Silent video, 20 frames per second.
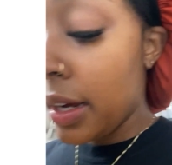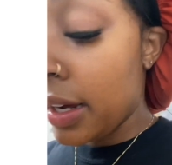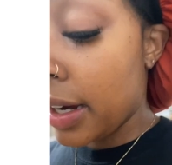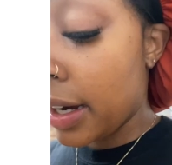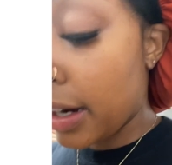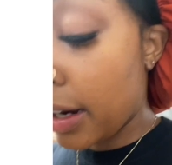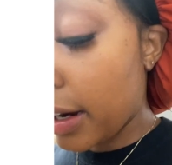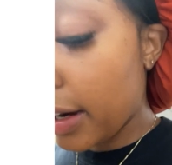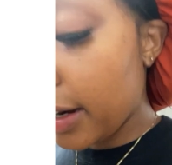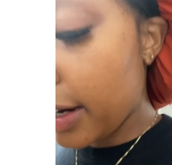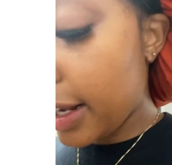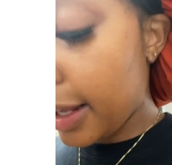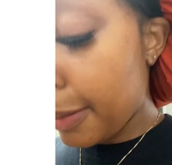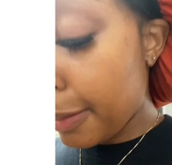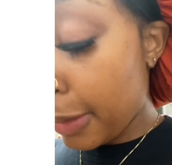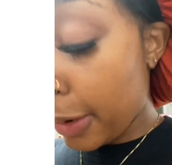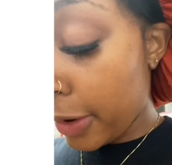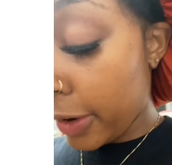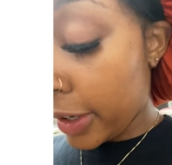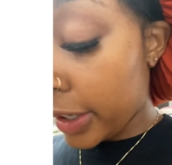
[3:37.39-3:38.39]
cutting
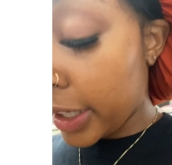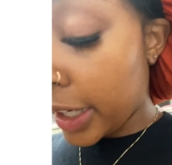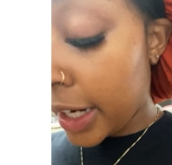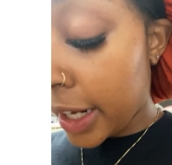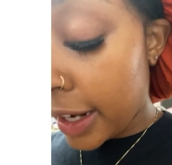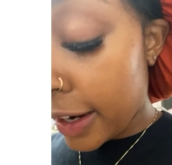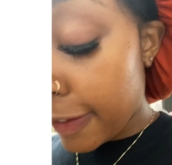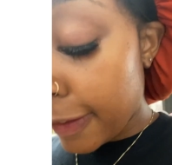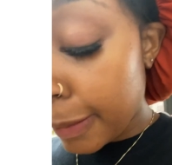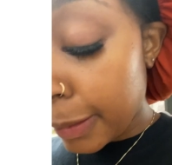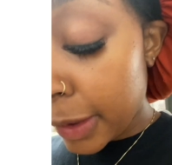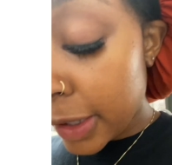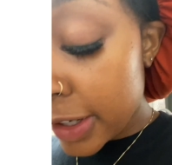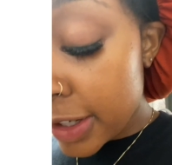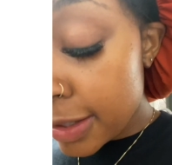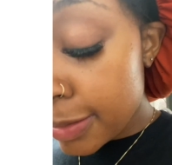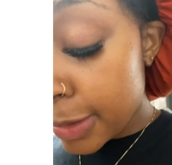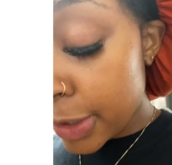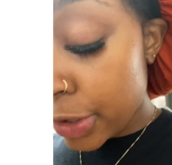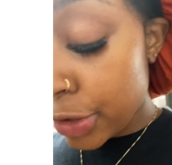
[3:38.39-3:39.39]
board that I got from
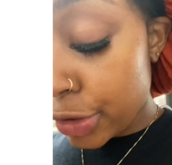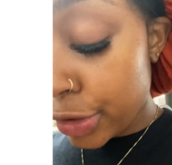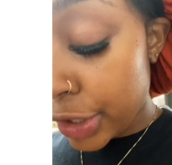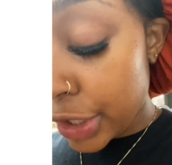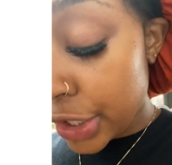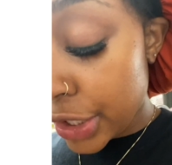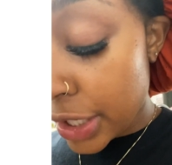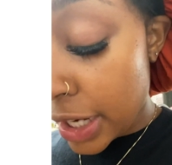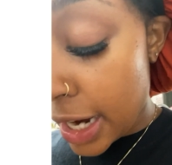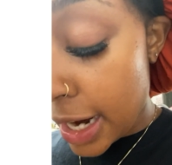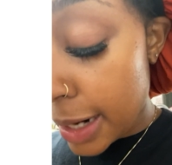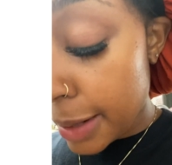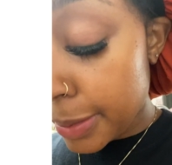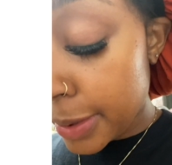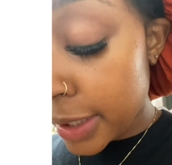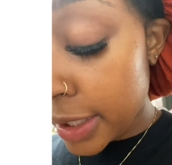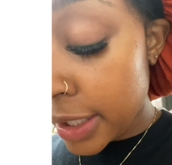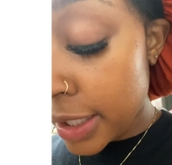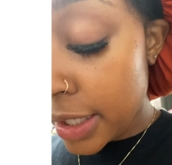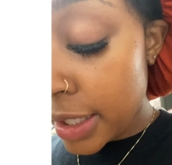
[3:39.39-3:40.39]
Christmas tree shops.